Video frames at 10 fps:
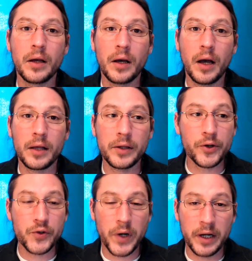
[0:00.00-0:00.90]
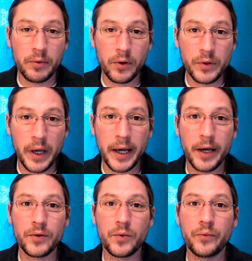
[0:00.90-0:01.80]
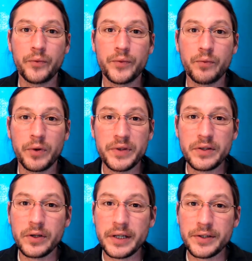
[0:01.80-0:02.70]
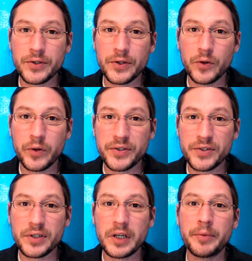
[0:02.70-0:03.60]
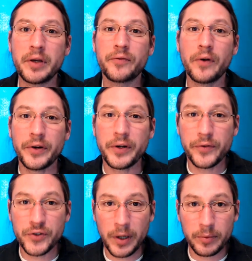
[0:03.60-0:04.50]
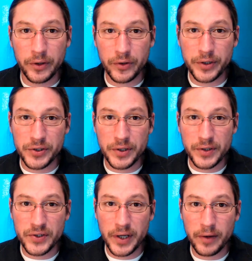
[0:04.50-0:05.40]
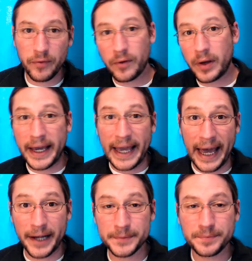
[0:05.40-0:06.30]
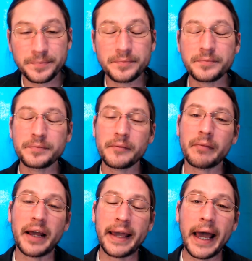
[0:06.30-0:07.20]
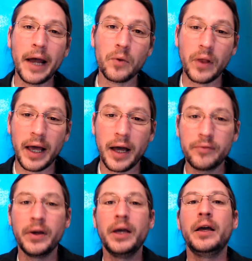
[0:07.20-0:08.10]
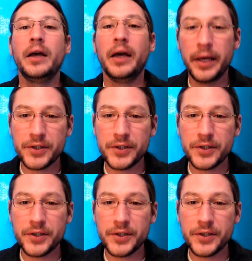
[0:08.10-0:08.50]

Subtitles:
litter trainable, and one thing that you need to do is this is going to be a far different shaped litter dish than, say, for a cat. A cat will have a